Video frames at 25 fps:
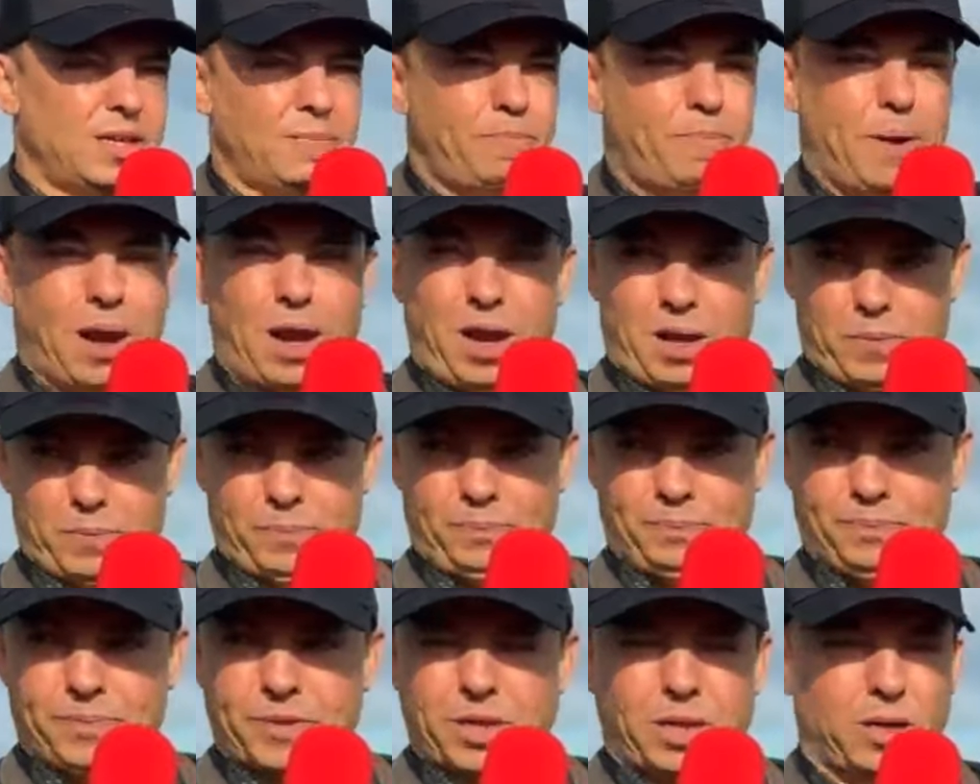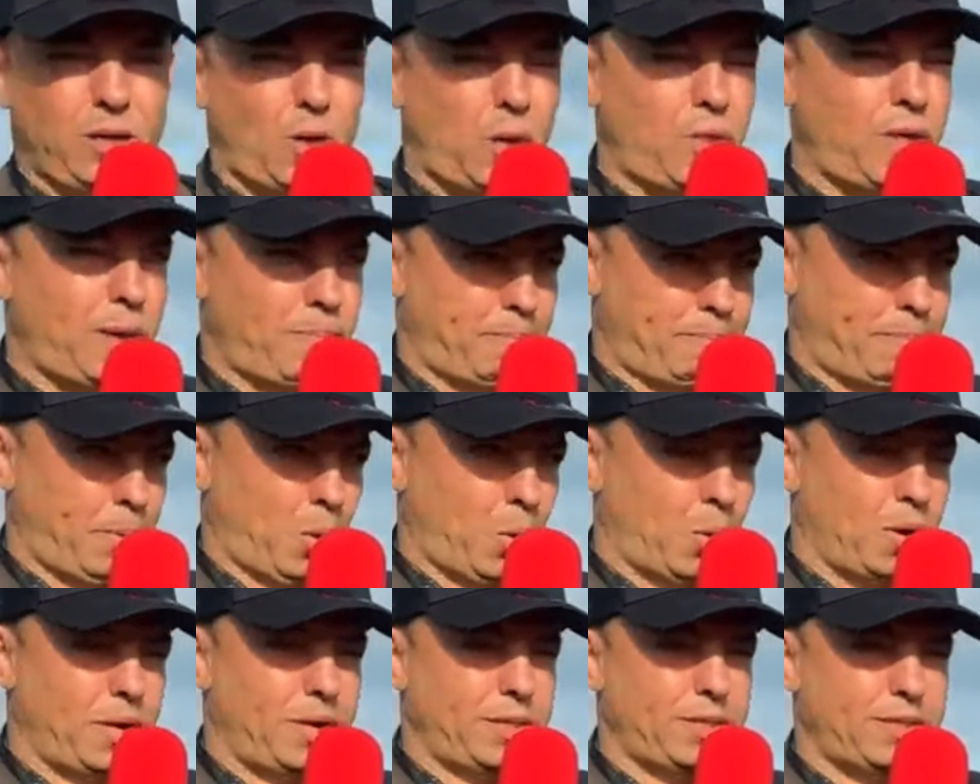But a lot of them
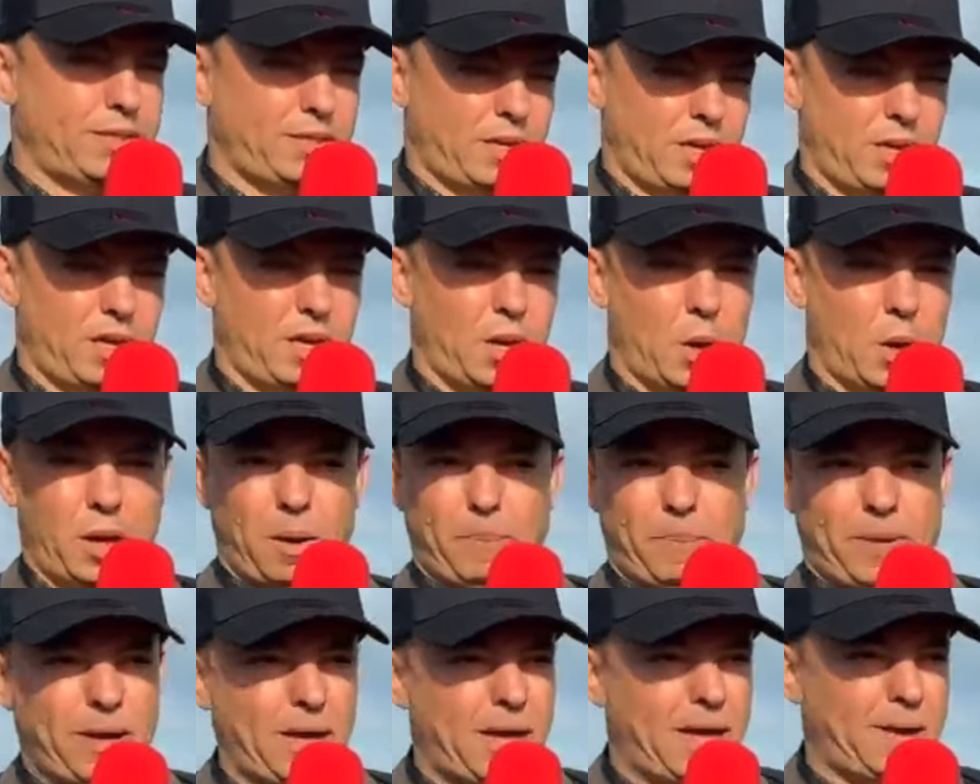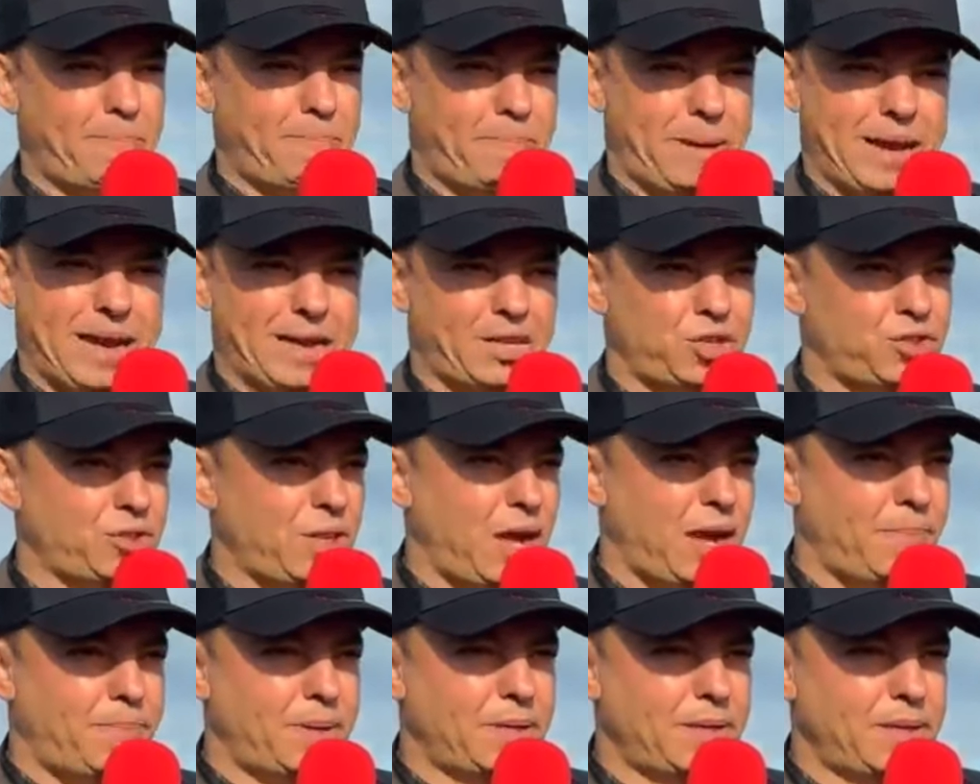boys are playing patched
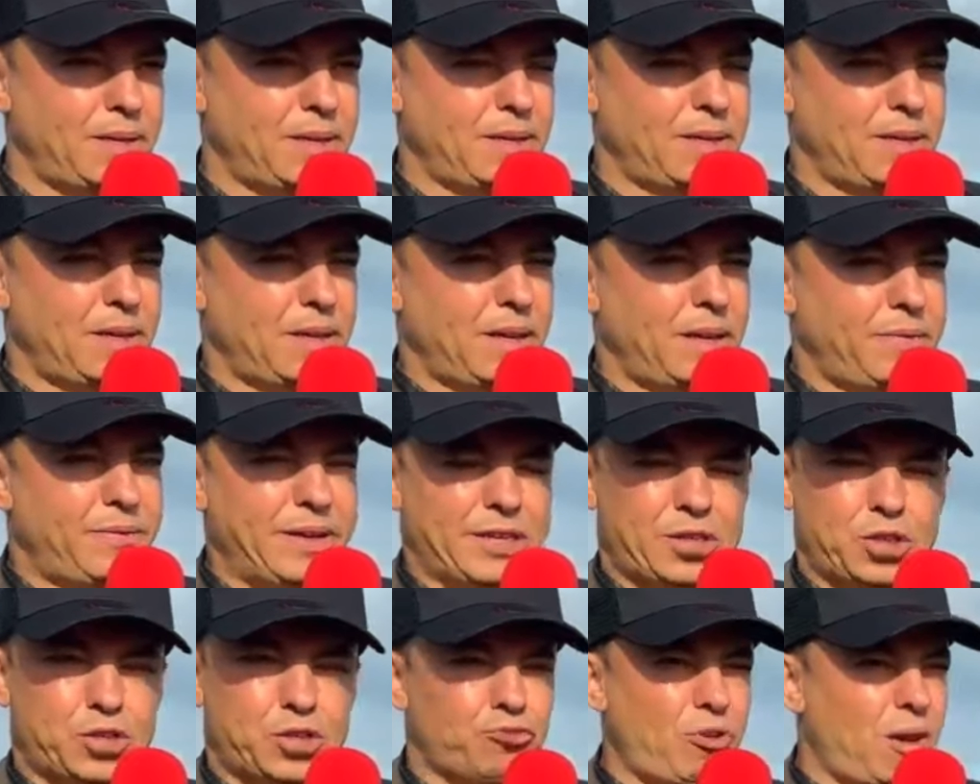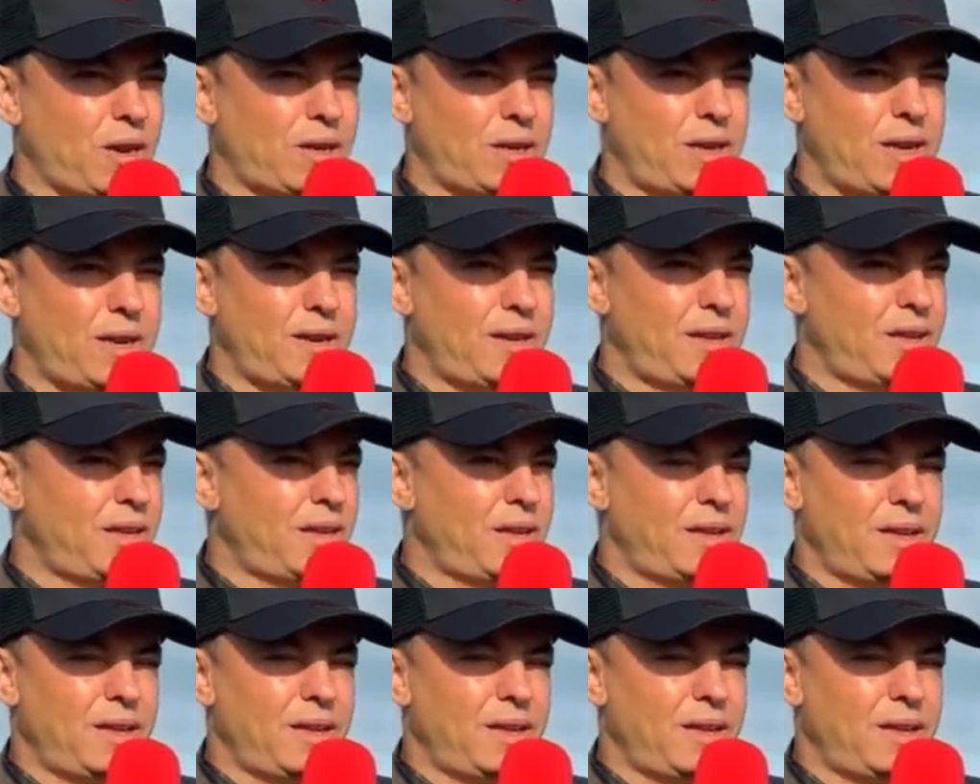up. They're struggling.